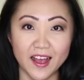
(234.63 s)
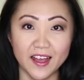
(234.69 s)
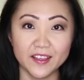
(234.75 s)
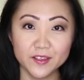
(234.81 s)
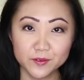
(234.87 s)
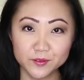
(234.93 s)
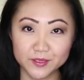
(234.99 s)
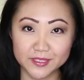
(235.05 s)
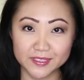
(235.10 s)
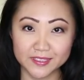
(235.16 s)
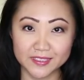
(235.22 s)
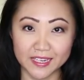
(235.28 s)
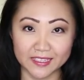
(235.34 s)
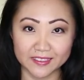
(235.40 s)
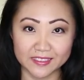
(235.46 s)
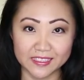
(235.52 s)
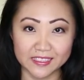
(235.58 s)
use this
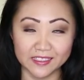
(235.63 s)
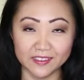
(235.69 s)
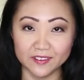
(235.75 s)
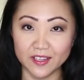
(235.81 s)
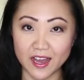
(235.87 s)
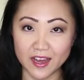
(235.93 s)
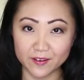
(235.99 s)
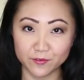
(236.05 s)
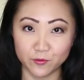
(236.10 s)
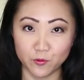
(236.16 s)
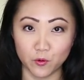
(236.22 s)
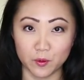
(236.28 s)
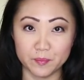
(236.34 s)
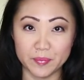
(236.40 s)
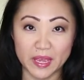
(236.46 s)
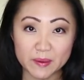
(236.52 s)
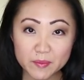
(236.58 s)
technique a lot for
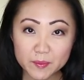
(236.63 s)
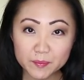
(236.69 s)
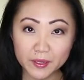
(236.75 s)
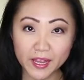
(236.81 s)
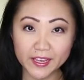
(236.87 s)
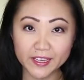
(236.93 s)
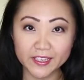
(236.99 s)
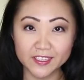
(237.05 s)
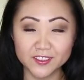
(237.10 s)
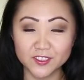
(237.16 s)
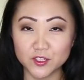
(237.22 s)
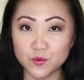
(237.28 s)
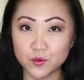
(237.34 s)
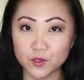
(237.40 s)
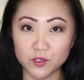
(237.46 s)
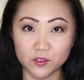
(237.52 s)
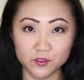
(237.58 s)
baby blankets. You
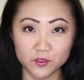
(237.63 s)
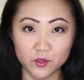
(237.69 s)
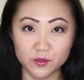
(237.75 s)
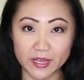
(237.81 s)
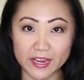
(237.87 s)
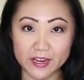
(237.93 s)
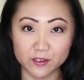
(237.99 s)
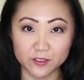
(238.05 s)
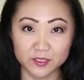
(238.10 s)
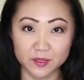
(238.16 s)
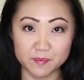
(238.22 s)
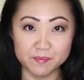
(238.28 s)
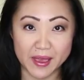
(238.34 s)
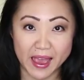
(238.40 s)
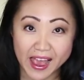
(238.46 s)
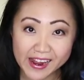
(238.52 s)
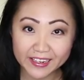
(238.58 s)
can also layer some
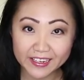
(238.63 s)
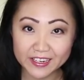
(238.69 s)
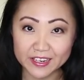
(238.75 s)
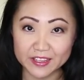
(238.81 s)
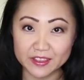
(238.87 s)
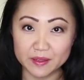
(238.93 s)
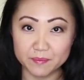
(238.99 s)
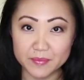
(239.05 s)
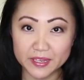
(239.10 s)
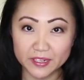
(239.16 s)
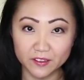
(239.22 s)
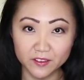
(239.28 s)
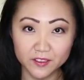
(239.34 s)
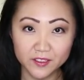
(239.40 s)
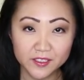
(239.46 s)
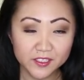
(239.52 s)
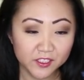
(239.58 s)
batting in the
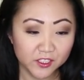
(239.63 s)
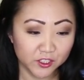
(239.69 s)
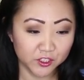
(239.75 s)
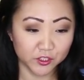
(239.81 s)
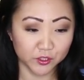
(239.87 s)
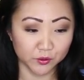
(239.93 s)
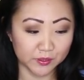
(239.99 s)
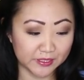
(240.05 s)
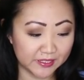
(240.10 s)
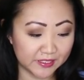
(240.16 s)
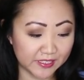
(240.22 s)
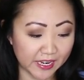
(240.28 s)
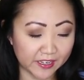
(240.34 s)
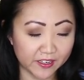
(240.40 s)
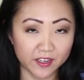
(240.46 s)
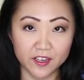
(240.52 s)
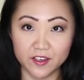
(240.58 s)
middle. So
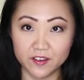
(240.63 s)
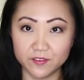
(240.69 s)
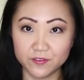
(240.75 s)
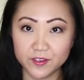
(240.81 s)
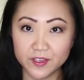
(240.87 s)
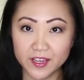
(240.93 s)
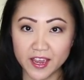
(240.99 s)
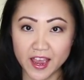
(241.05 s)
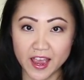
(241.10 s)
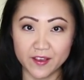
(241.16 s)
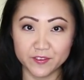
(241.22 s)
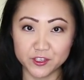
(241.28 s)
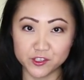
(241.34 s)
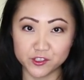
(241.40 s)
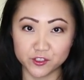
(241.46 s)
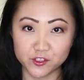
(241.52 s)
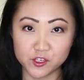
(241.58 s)
instead of having
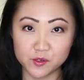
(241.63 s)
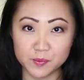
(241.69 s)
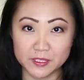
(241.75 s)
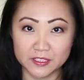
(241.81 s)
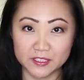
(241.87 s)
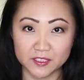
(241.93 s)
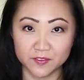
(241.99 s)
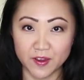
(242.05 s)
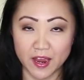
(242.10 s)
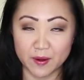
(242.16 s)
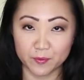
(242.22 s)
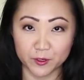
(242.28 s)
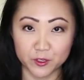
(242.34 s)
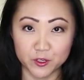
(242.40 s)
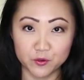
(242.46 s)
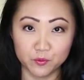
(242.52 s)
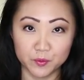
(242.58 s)
just two pieces of fabric,
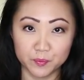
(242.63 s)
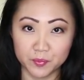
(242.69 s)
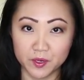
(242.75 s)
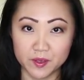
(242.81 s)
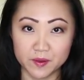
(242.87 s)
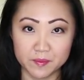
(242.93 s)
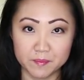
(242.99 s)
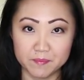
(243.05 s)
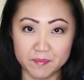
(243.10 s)
you would put